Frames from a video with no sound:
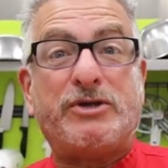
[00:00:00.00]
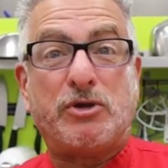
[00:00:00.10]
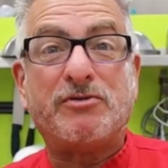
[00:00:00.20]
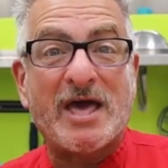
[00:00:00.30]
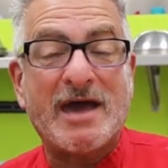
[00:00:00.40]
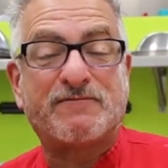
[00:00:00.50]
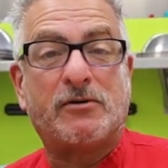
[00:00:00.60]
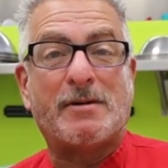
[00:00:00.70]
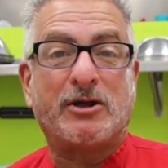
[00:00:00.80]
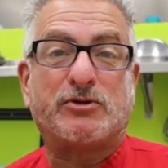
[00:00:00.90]
we do that
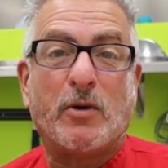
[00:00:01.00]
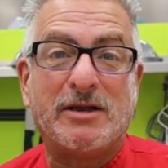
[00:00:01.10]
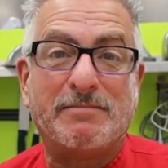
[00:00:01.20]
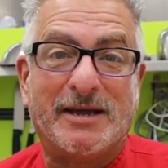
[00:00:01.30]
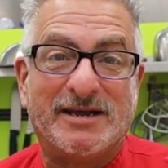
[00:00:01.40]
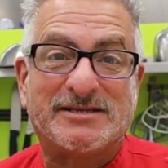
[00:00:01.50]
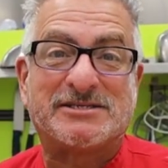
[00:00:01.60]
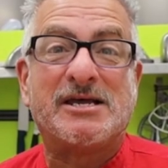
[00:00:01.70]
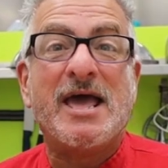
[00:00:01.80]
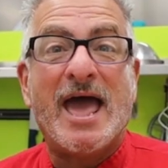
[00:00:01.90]
for about 20
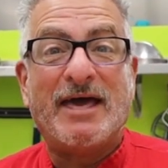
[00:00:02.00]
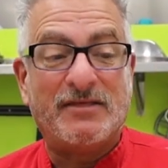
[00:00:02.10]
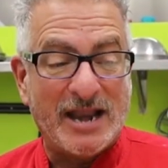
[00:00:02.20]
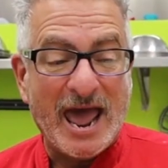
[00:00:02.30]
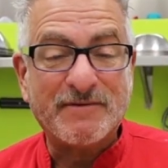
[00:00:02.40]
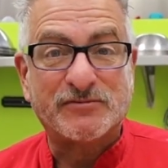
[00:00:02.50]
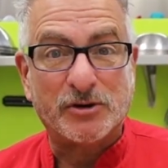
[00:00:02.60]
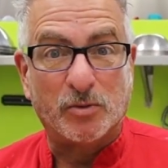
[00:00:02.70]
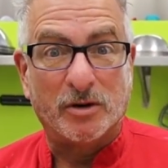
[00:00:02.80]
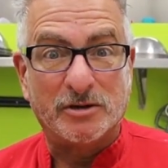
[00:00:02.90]
minutes, and then
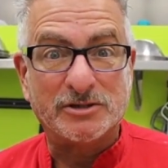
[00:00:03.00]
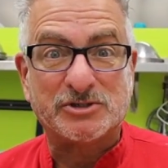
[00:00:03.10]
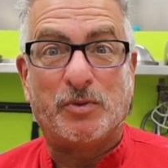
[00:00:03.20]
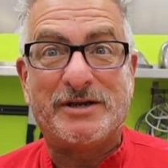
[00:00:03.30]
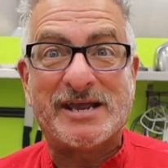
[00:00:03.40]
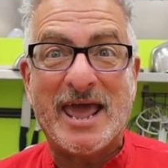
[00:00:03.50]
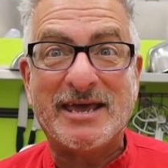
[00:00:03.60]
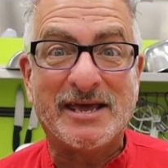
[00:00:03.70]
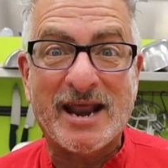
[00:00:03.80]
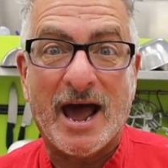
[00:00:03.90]
afterwards we
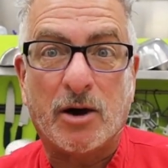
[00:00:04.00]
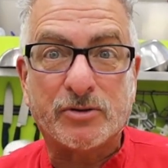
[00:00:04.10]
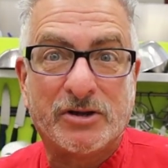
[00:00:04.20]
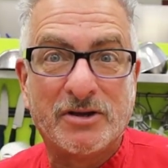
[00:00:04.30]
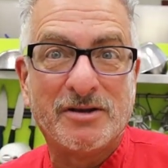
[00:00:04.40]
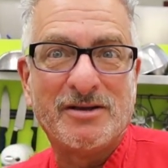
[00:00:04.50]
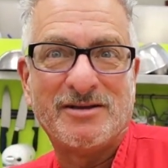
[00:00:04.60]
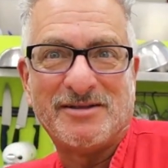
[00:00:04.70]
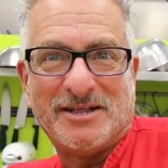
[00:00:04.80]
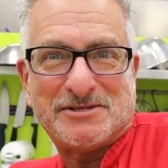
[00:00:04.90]
take it out.
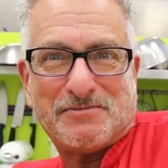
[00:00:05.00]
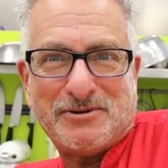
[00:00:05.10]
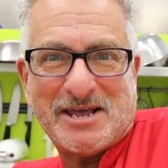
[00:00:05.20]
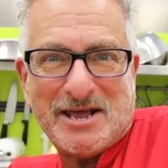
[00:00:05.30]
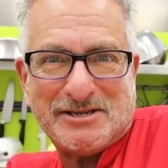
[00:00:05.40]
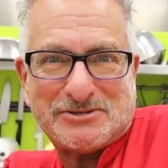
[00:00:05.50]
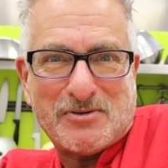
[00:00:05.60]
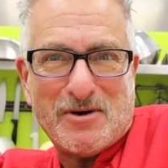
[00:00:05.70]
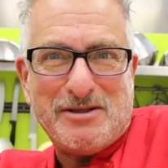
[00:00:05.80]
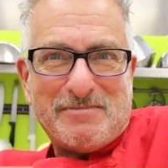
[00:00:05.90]
Let's pretend it's
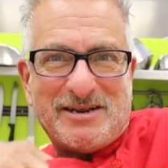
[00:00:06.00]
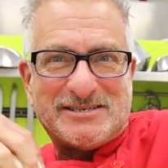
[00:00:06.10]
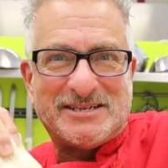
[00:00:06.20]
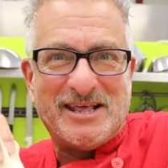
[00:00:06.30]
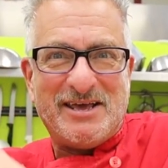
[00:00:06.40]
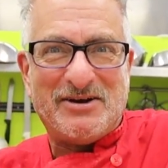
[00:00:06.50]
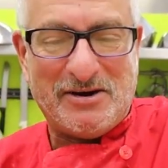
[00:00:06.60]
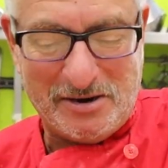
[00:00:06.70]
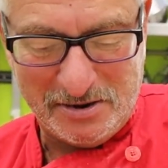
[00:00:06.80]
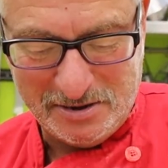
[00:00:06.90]
20 minutes later,